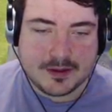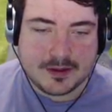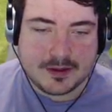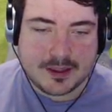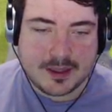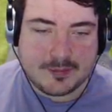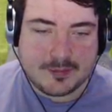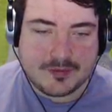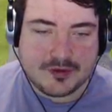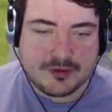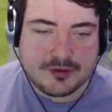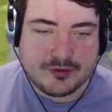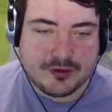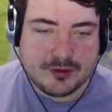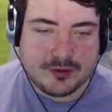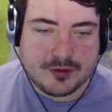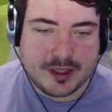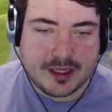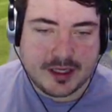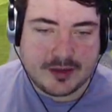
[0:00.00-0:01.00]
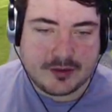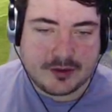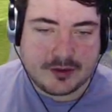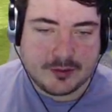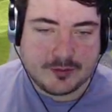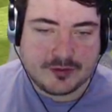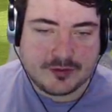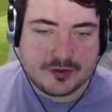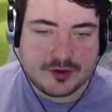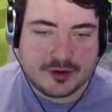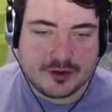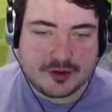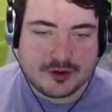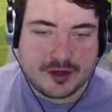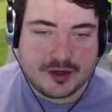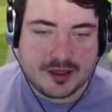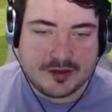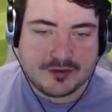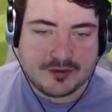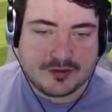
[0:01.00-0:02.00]
Captain Root now comes to the
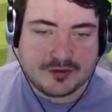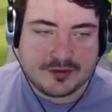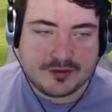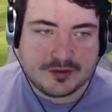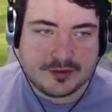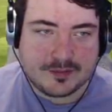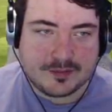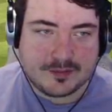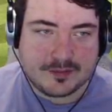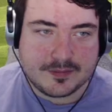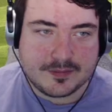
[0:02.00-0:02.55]
crease.